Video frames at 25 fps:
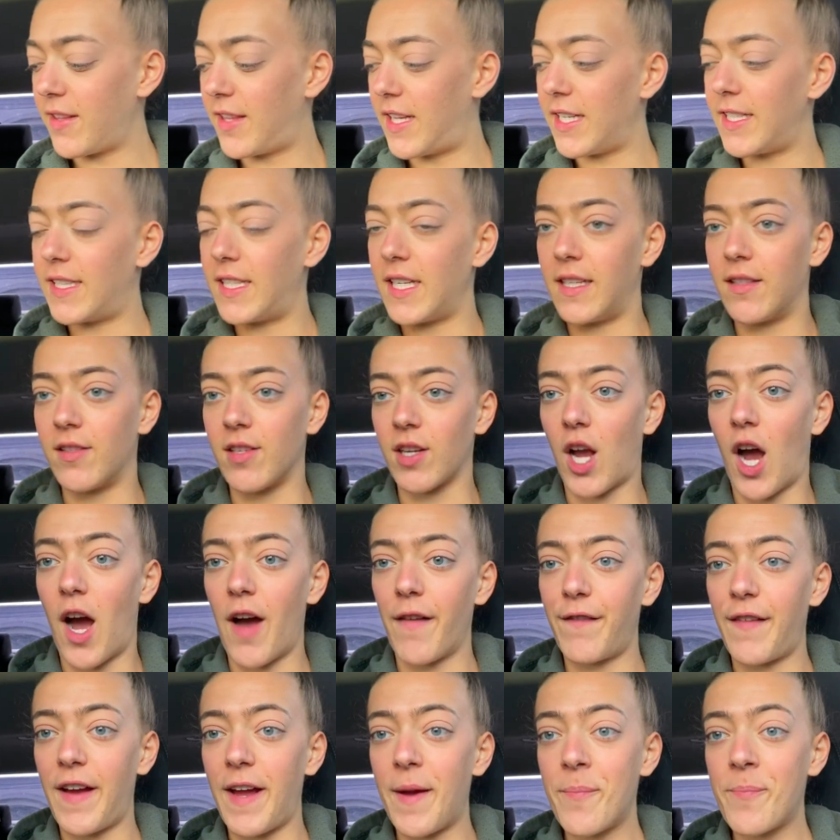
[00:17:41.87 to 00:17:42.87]
This is a
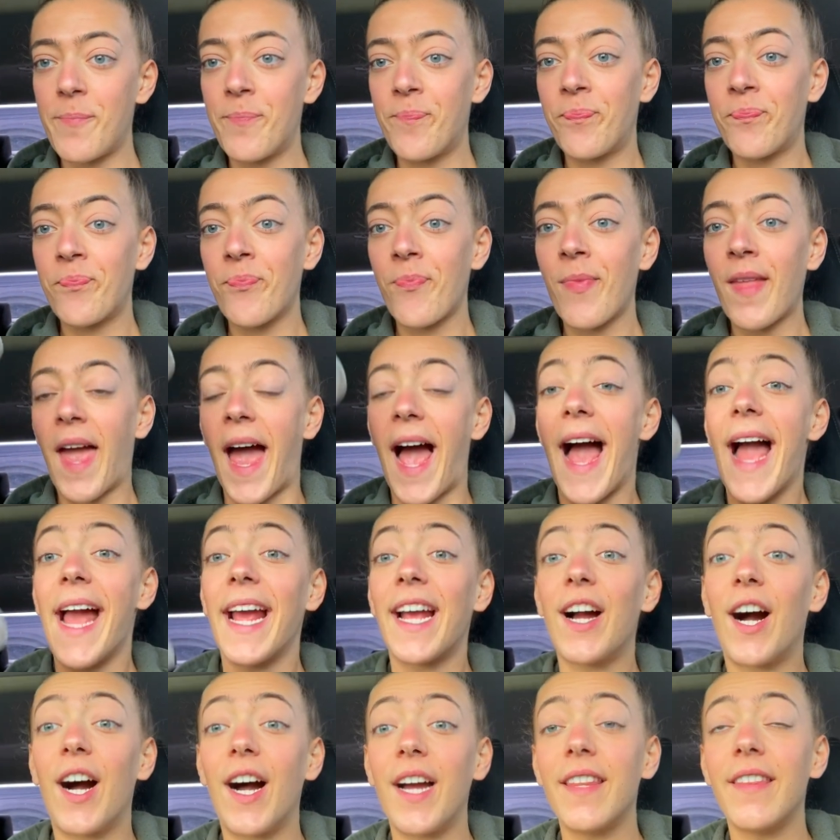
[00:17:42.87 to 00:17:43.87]
coffee. I
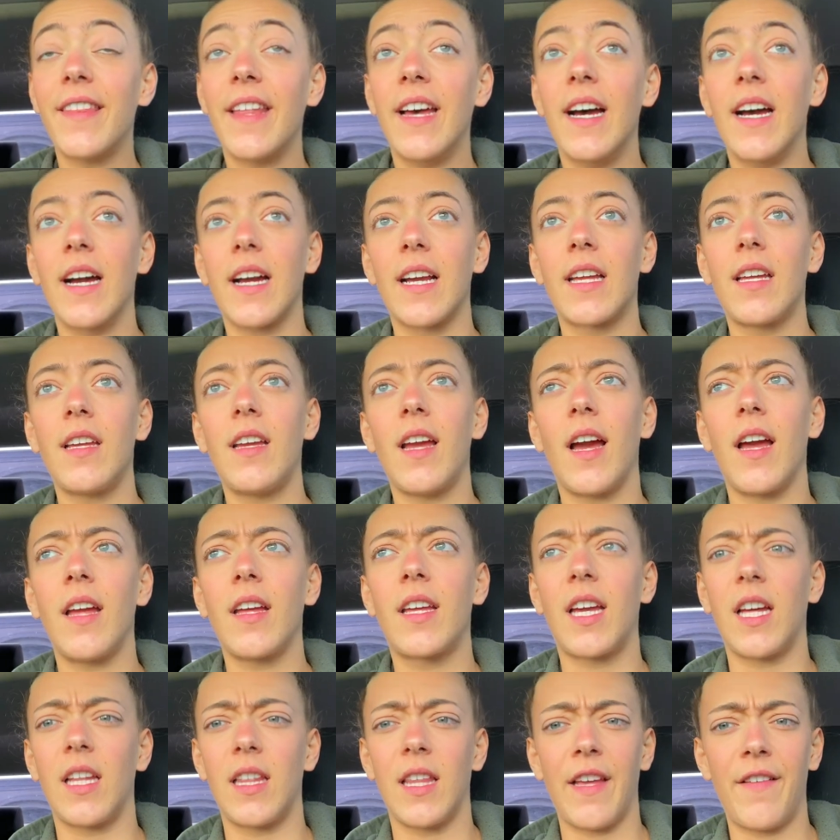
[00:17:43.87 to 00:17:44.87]
got the
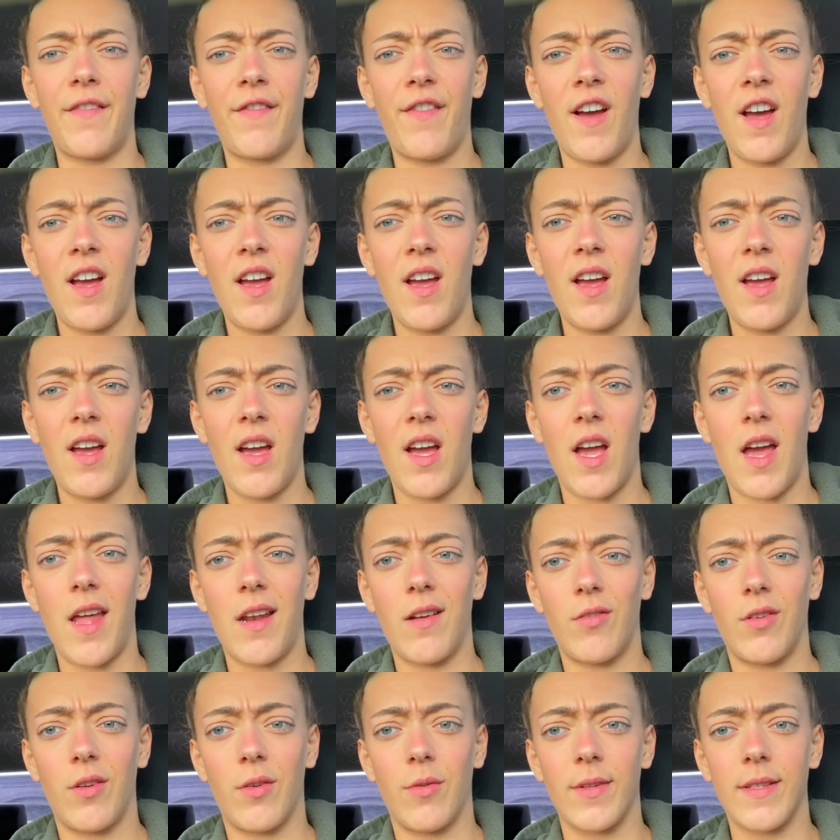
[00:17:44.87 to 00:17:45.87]
Califia, I
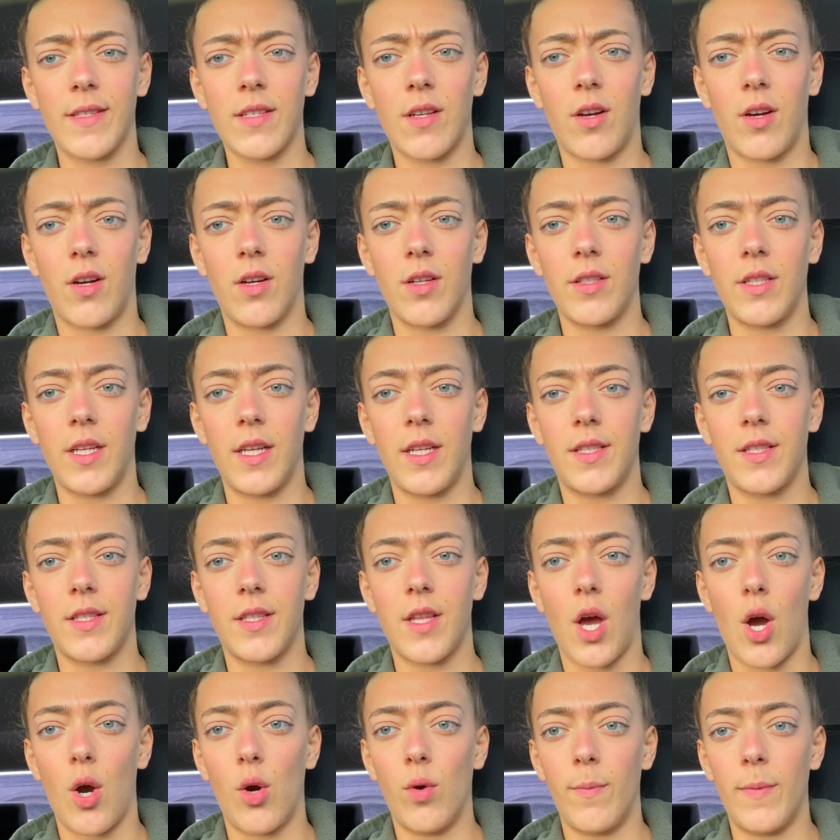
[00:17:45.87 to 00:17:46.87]
don't know what it's called. It's
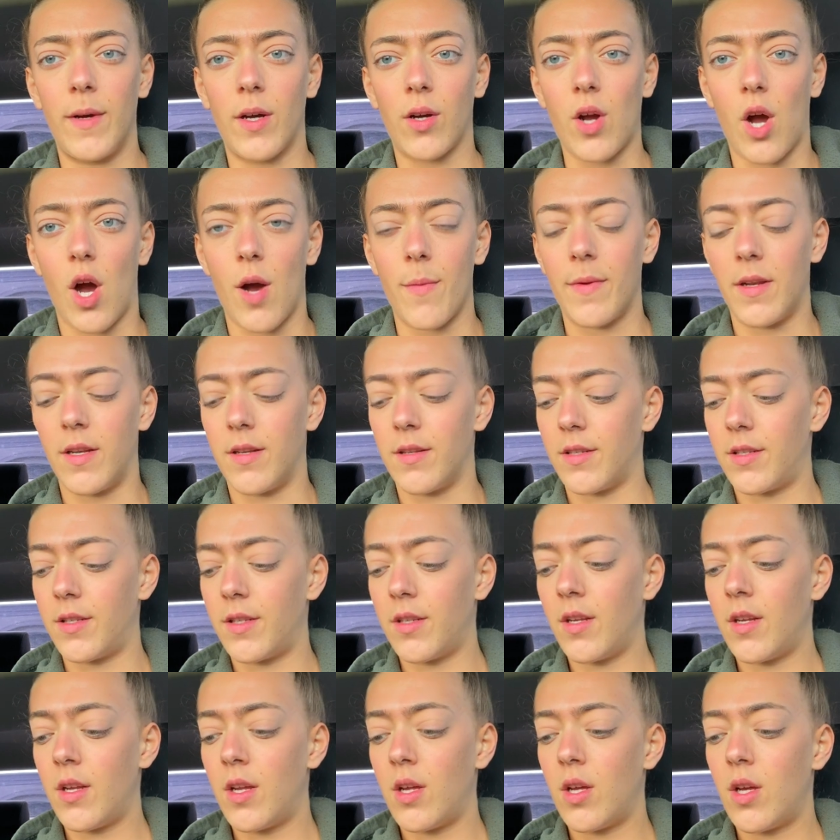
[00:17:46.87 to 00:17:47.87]
the oat milk almond,
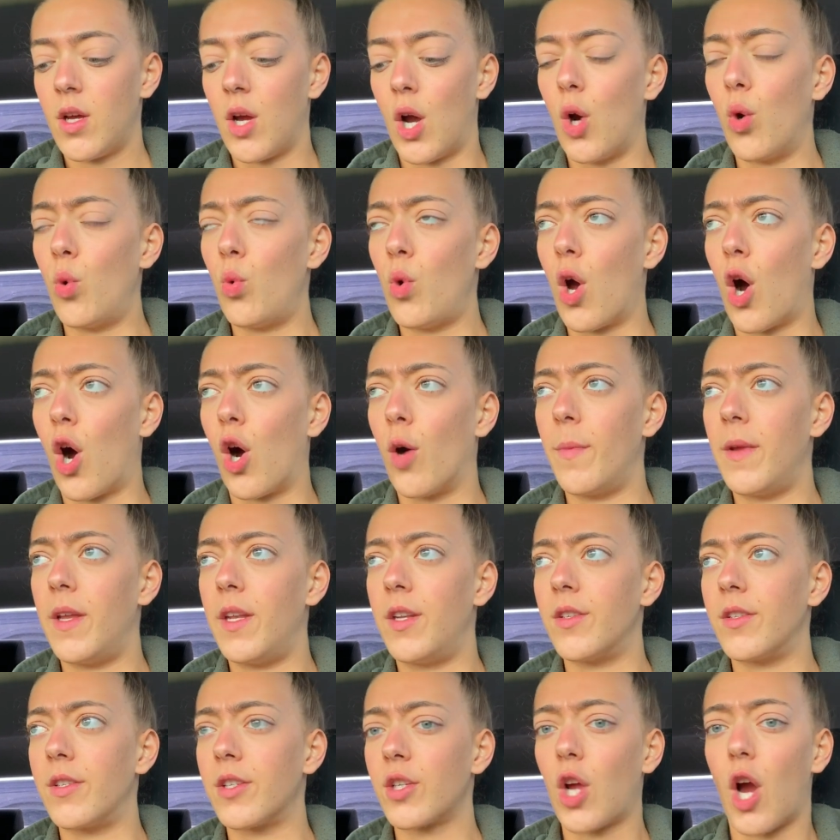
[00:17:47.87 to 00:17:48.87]
oat
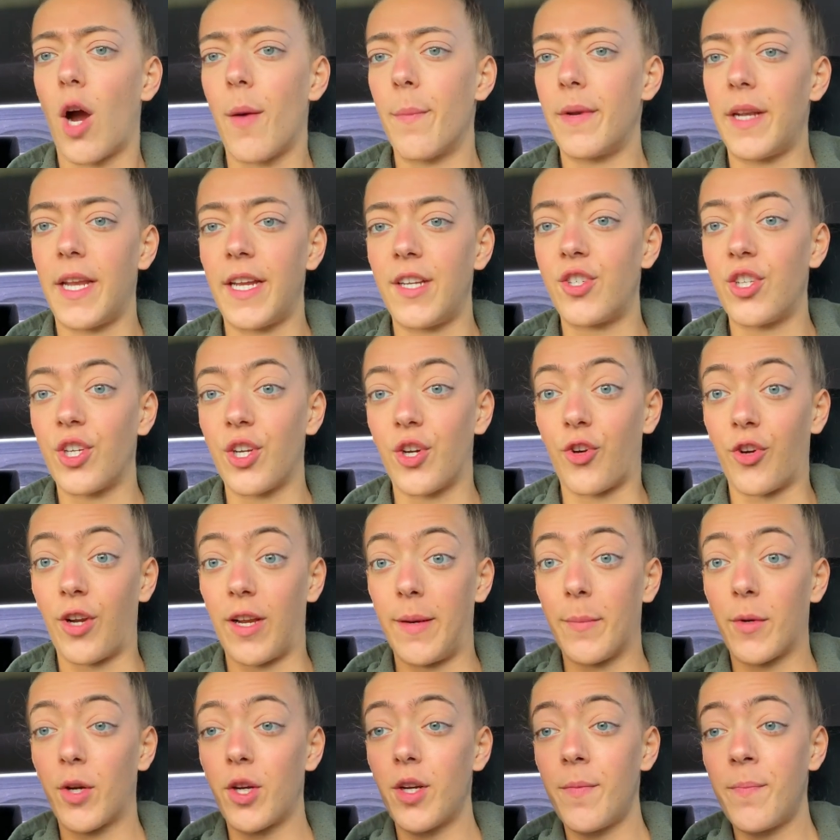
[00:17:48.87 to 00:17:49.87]
almond combination
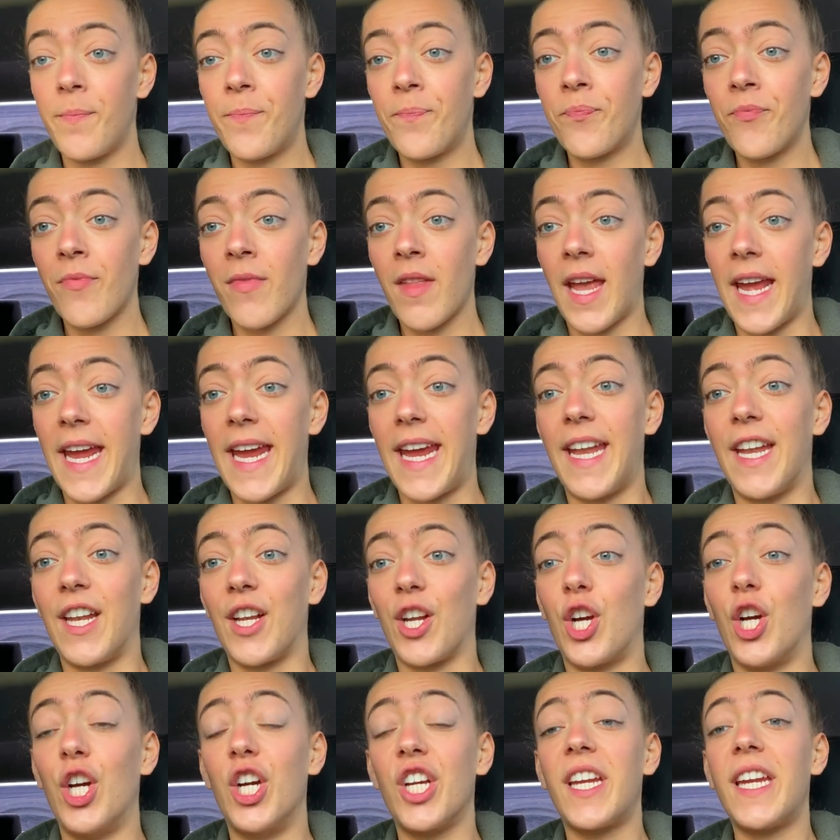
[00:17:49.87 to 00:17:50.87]
creamer in
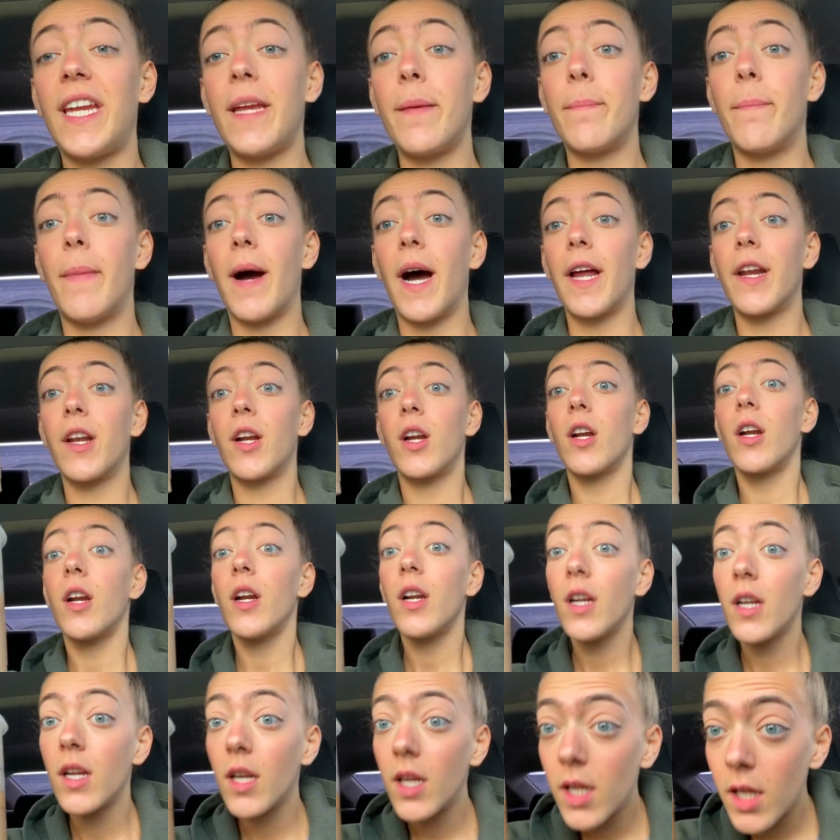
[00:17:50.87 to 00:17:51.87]
cookie butter.
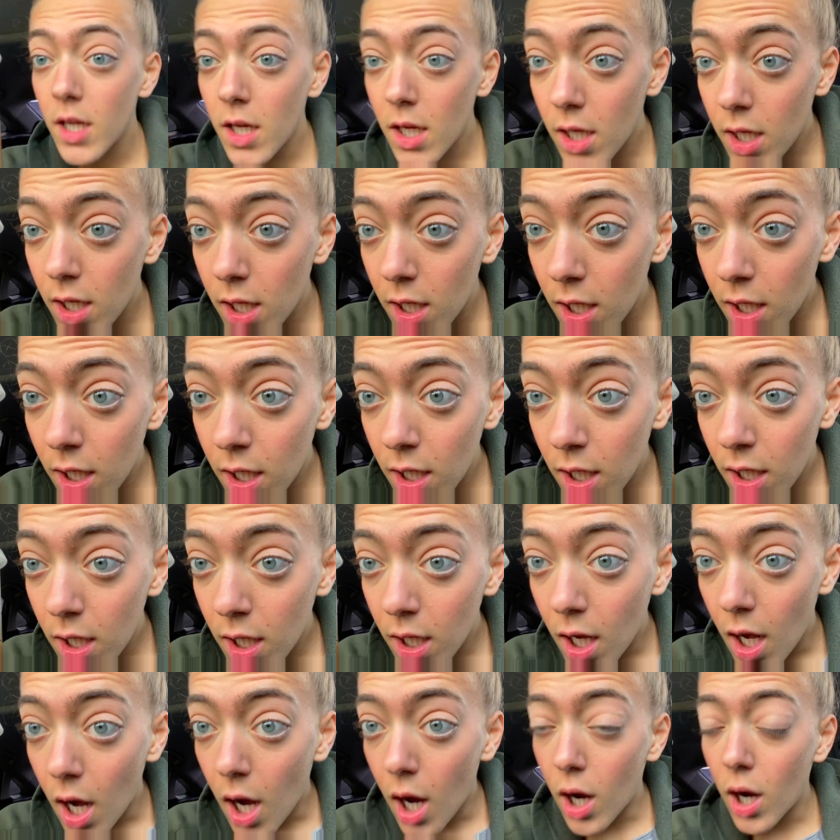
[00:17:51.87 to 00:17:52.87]

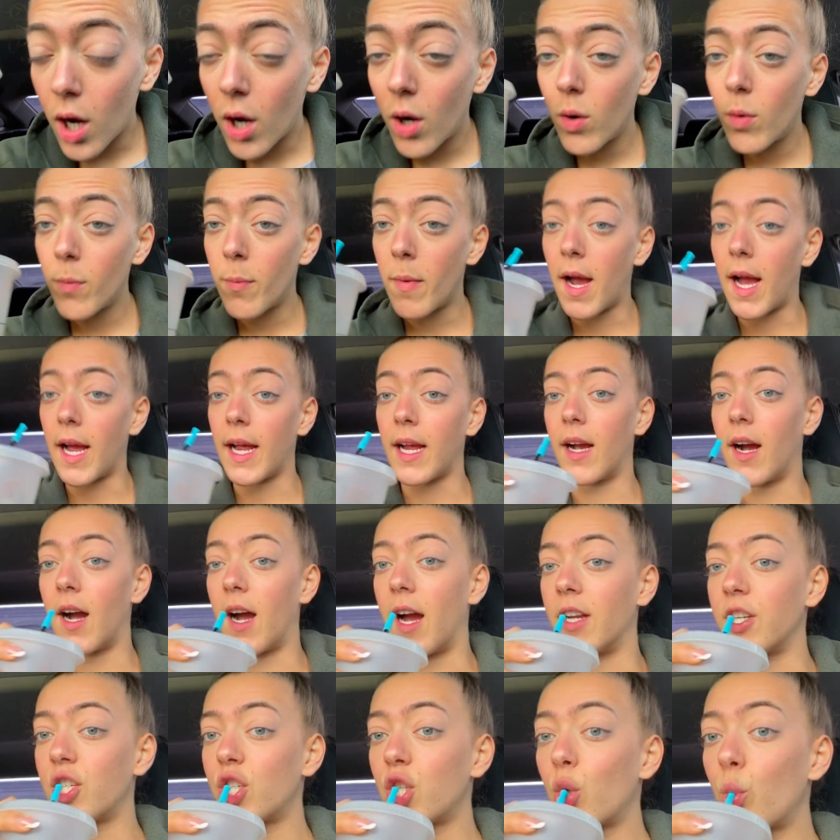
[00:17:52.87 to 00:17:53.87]
Oh my
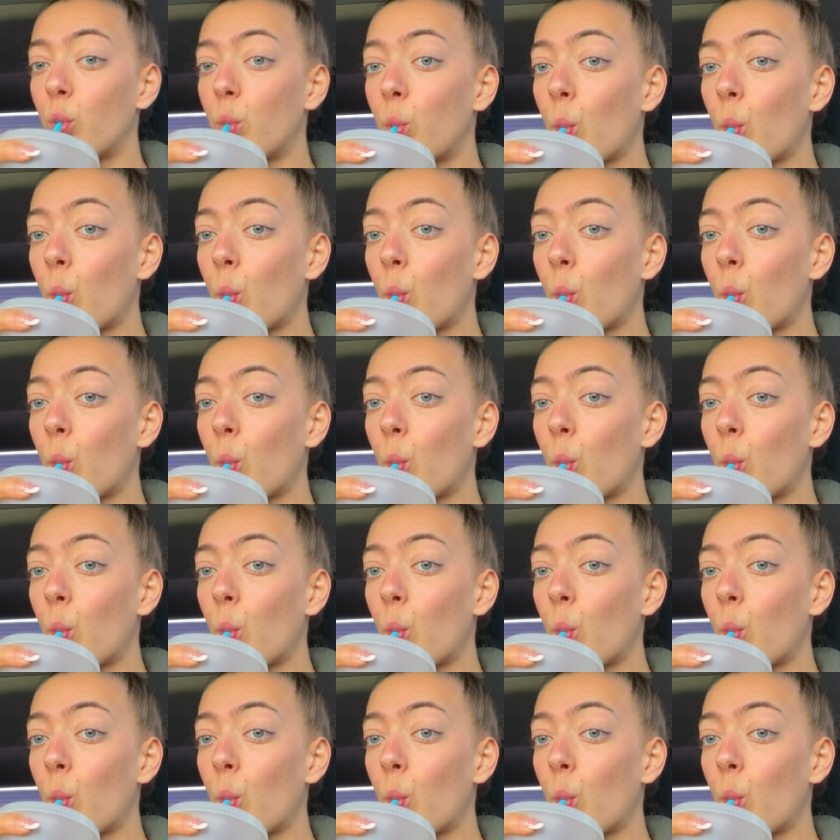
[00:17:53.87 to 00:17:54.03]
gosh.